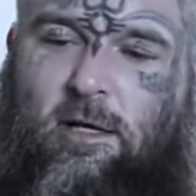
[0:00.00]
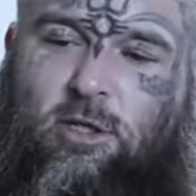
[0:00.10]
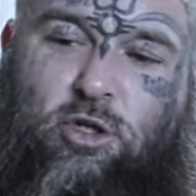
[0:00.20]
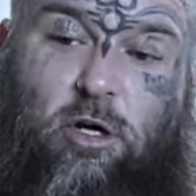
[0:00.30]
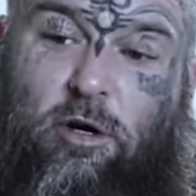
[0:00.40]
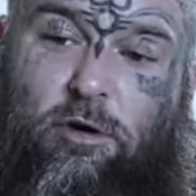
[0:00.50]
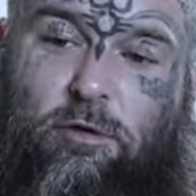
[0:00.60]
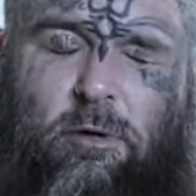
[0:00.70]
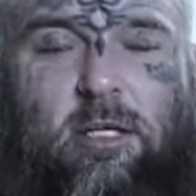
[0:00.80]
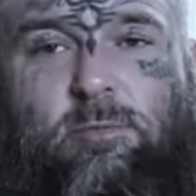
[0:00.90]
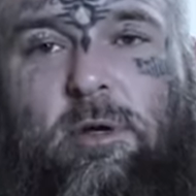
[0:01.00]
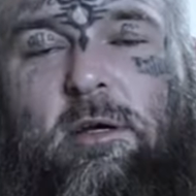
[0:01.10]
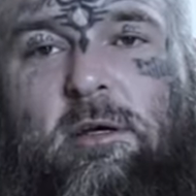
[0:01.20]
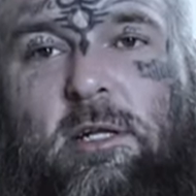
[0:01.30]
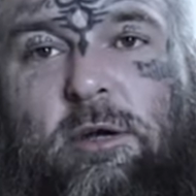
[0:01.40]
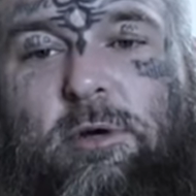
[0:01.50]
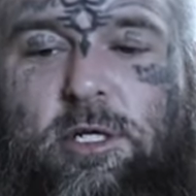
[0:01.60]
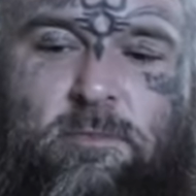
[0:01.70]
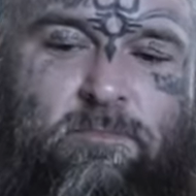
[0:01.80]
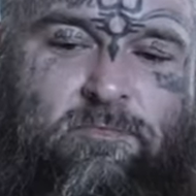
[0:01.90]
choc-coated raspberry
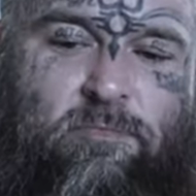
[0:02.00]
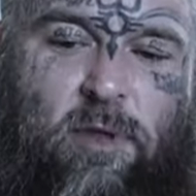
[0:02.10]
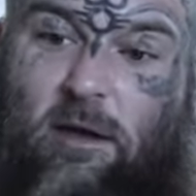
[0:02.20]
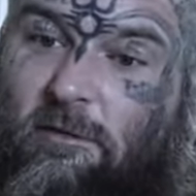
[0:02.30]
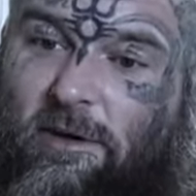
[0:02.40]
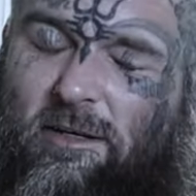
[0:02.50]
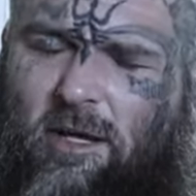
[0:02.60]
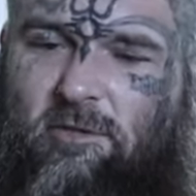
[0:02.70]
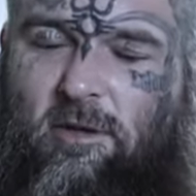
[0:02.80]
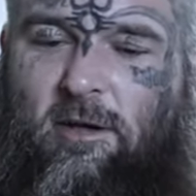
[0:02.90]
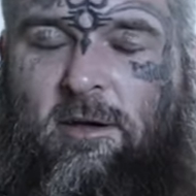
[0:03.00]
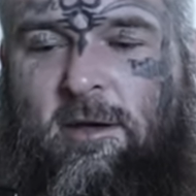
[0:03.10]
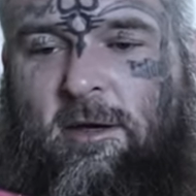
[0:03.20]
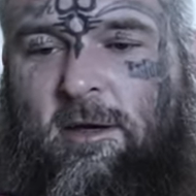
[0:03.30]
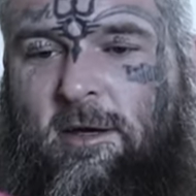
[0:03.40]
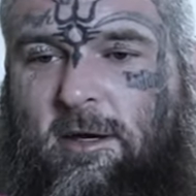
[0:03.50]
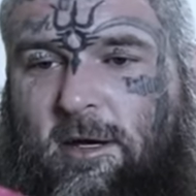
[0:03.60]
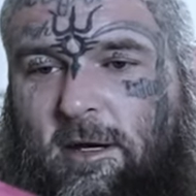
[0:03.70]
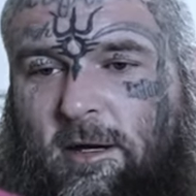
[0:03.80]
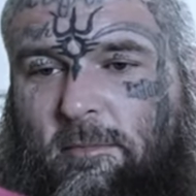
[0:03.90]
licorice. Fantastic.
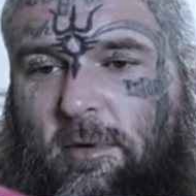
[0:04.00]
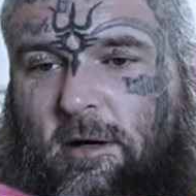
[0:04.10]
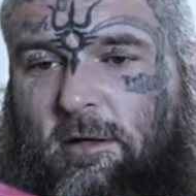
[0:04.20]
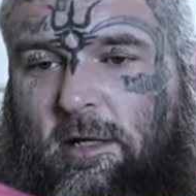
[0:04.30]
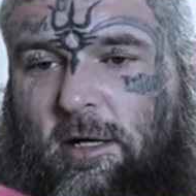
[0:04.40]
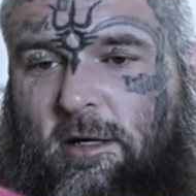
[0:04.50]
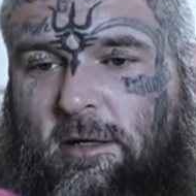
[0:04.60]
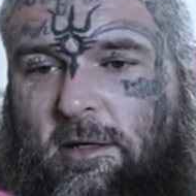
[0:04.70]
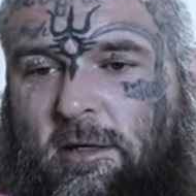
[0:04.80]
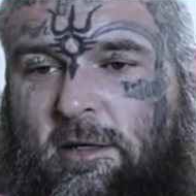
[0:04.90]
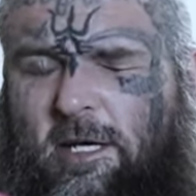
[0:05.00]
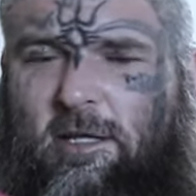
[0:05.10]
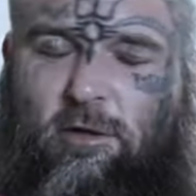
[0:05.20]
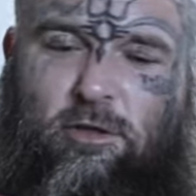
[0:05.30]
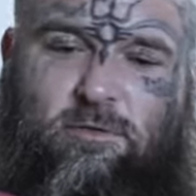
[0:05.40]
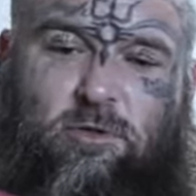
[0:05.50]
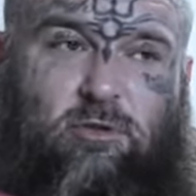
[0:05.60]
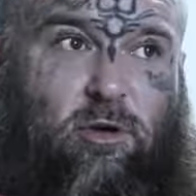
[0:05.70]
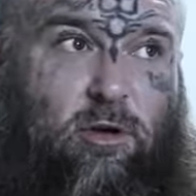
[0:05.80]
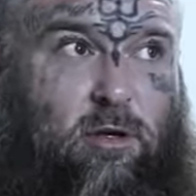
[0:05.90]
I'll eat those for
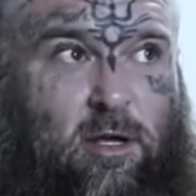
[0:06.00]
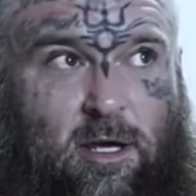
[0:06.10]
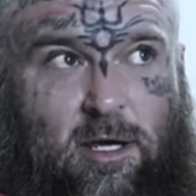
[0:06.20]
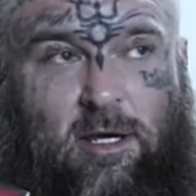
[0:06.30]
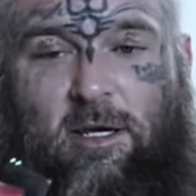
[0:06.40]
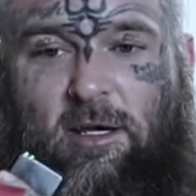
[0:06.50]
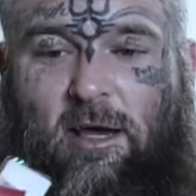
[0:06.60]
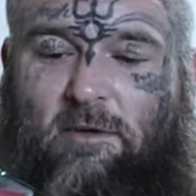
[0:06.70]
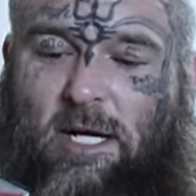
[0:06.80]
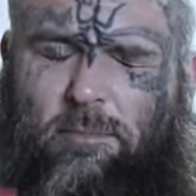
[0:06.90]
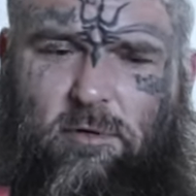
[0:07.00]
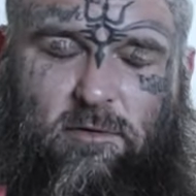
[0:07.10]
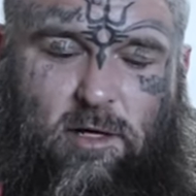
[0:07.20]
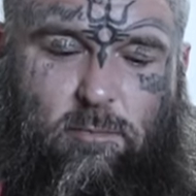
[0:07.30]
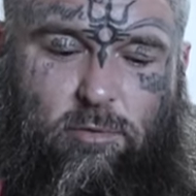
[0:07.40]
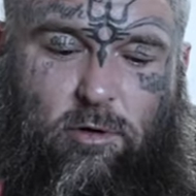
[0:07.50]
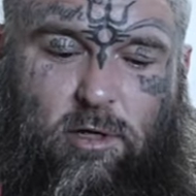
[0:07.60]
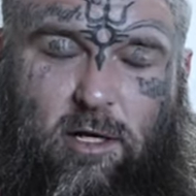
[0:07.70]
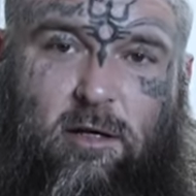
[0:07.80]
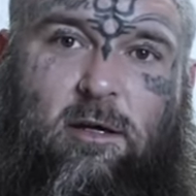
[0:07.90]
dessert. I have a couple of
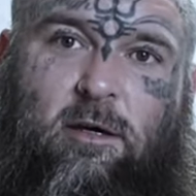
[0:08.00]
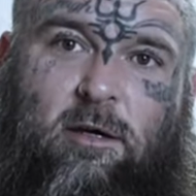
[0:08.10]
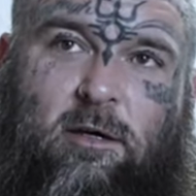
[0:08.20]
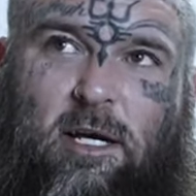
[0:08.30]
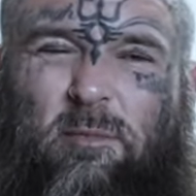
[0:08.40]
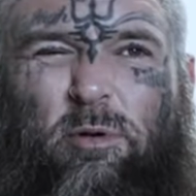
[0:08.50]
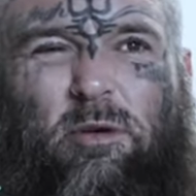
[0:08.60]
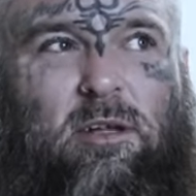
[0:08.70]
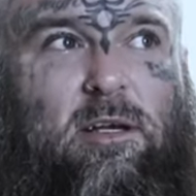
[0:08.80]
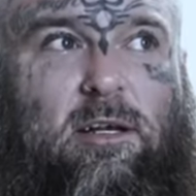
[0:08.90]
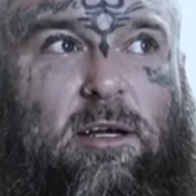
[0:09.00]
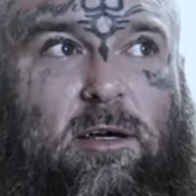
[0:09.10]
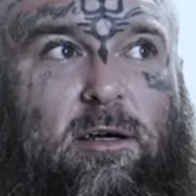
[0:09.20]
protein